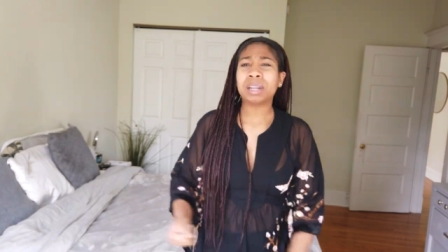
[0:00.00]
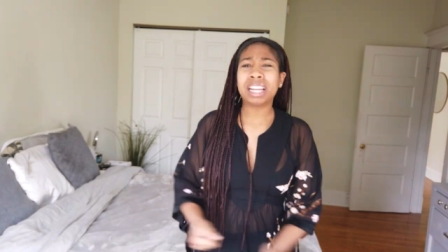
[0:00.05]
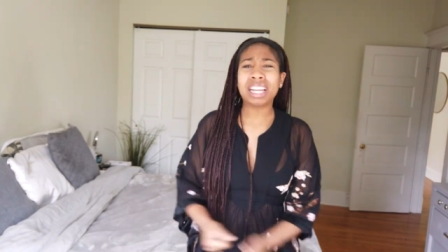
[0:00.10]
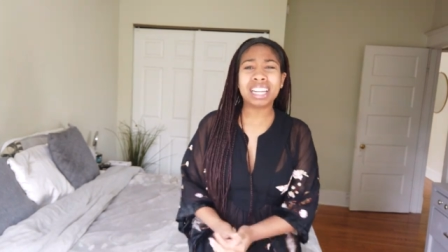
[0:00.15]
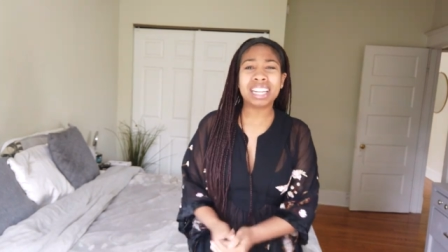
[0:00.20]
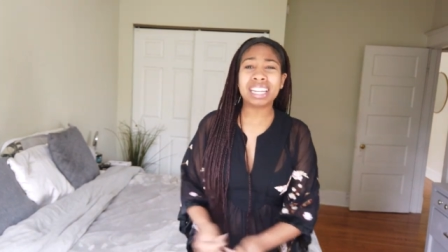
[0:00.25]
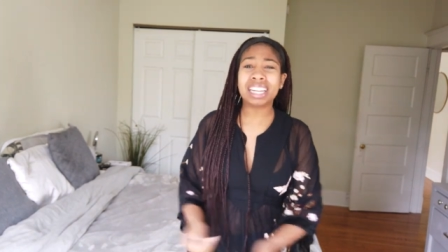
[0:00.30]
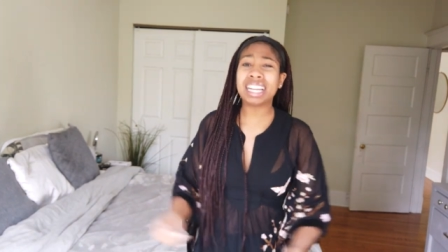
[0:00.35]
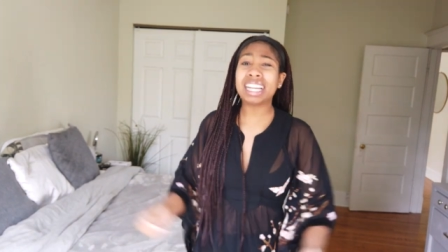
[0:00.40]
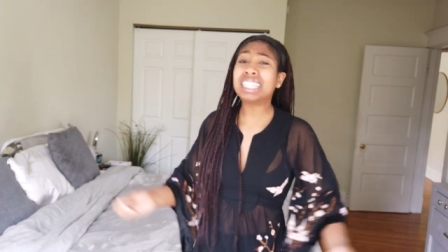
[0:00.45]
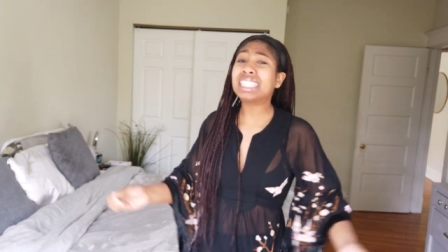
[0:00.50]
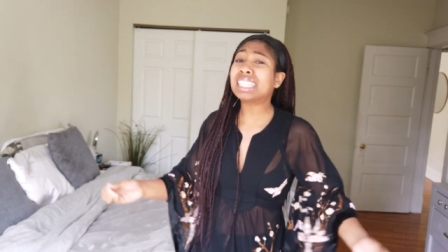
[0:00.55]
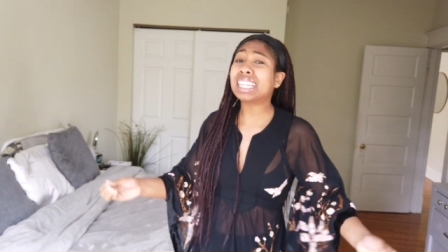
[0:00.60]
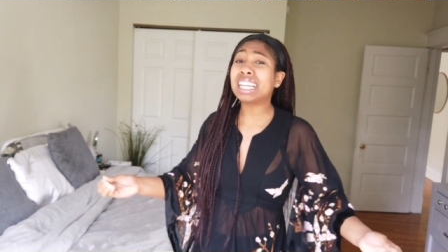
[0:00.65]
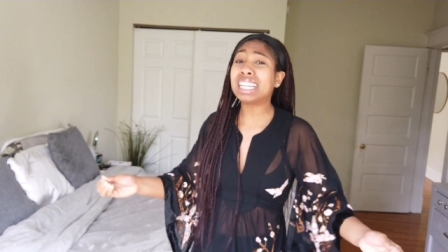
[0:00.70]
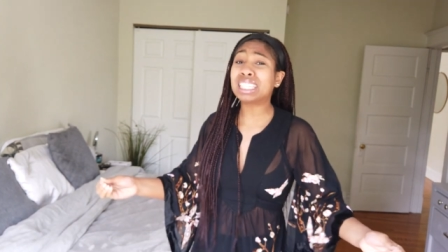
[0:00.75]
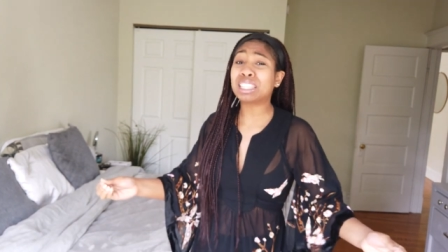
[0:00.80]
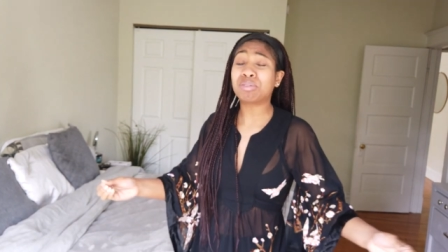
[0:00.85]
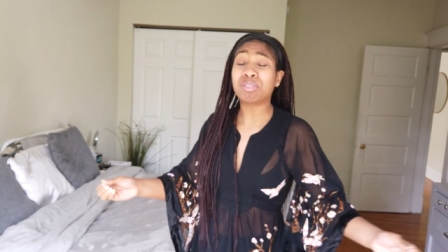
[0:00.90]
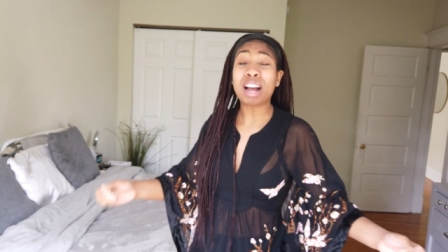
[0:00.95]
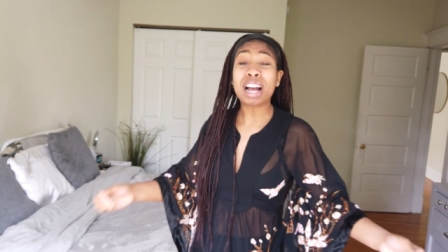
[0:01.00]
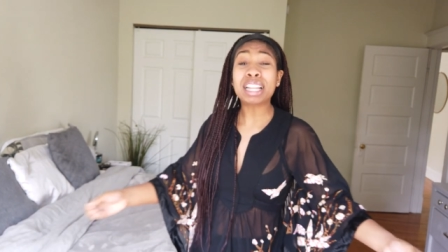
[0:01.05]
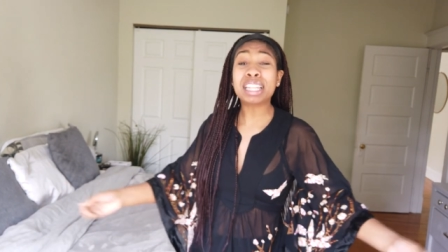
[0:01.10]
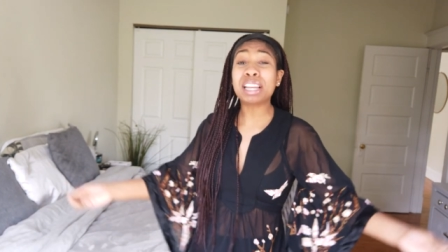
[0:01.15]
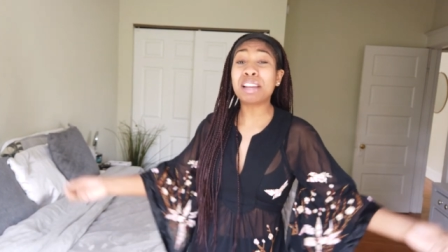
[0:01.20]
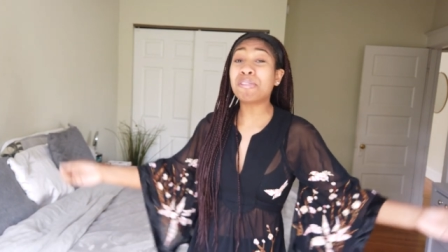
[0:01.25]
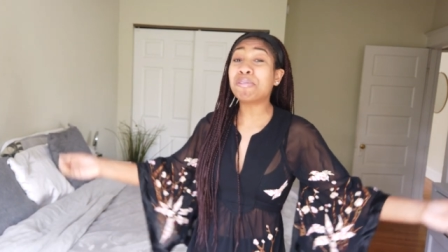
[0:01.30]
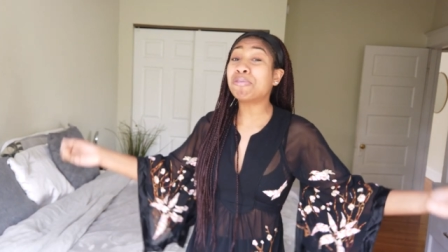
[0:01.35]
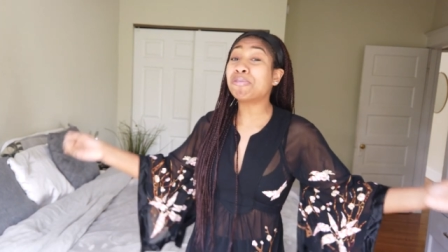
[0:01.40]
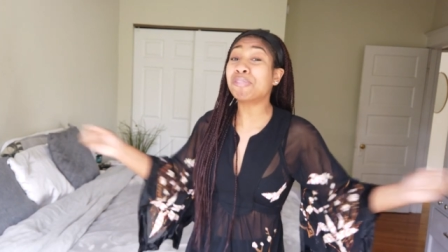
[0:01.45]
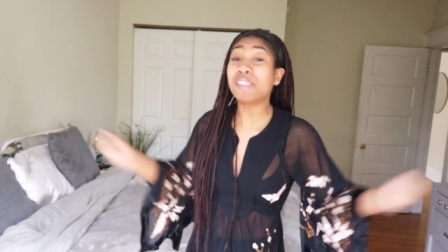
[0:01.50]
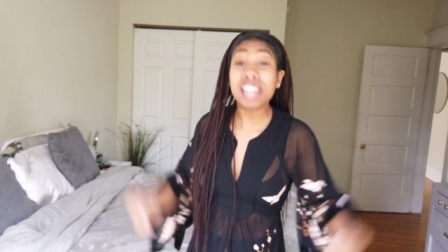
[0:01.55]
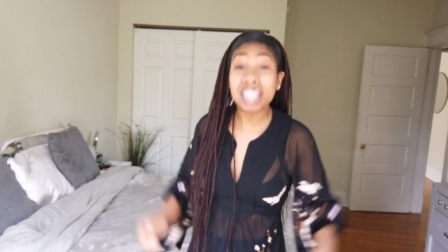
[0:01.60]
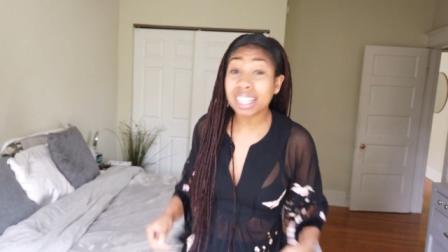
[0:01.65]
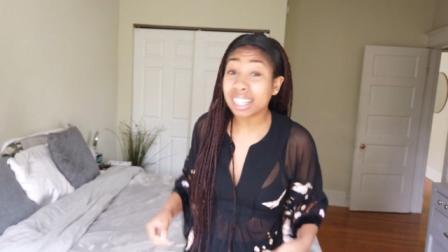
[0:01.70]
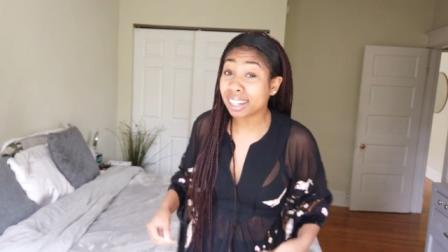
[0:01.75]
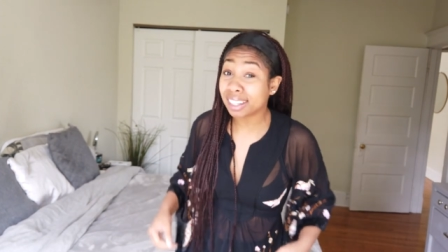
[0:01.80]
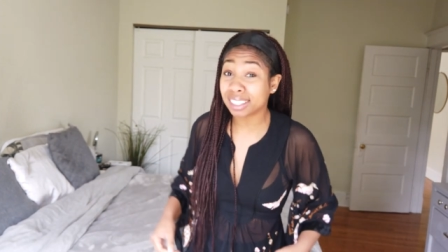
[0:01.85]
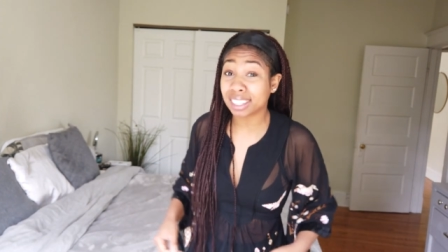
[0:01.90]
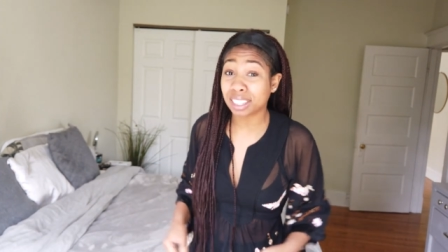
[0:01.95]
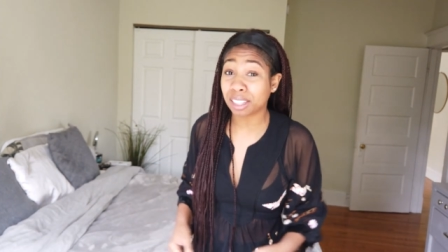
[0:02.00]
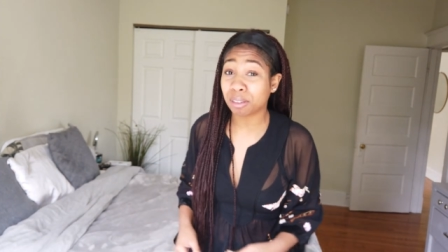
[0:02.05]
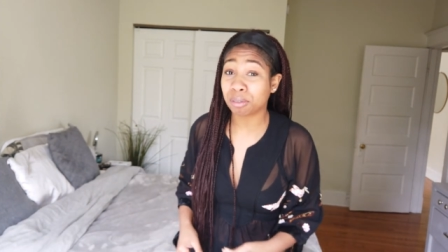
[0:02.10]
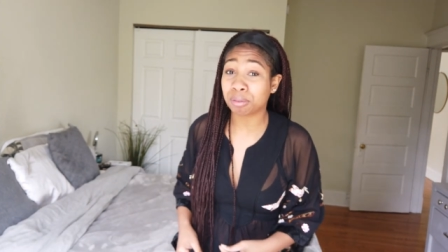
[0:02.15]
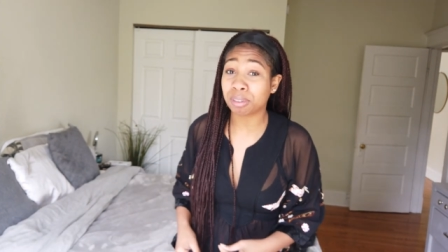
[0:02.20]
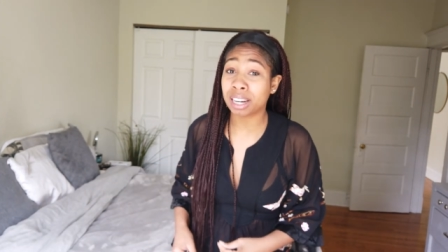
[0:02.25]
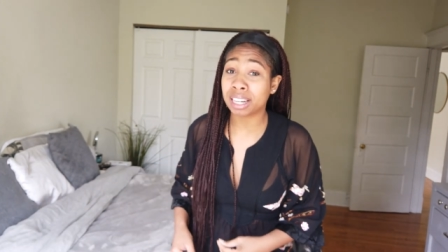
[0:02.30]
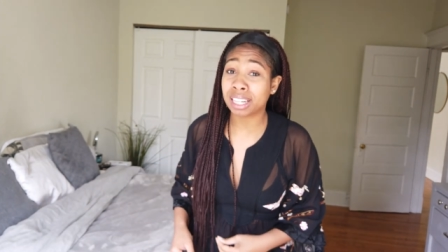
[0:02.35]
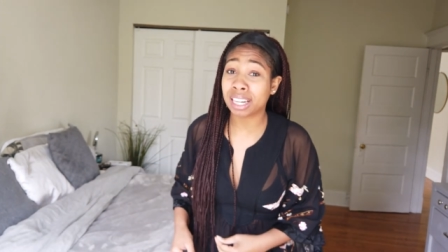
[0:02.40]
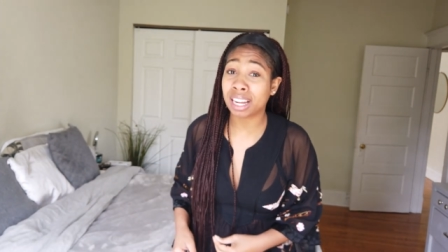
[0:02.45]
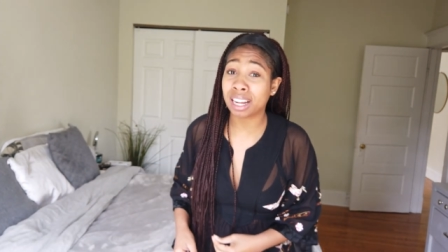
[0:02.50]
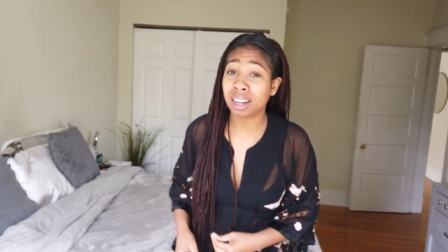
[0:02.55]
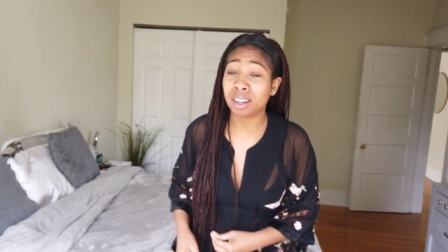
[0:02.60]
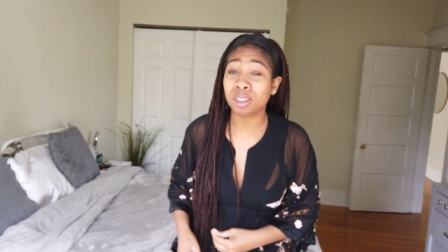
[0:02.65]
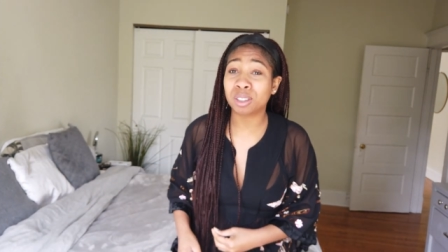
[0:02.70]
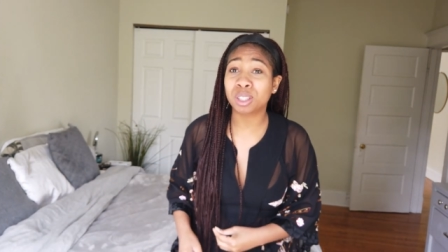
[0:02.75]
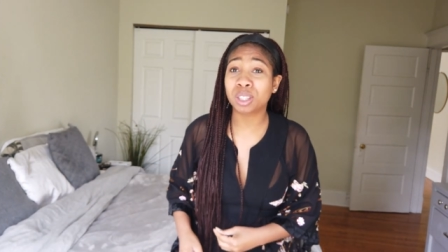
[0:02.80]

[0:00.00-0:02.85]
And Issa is finally feeling herself right now.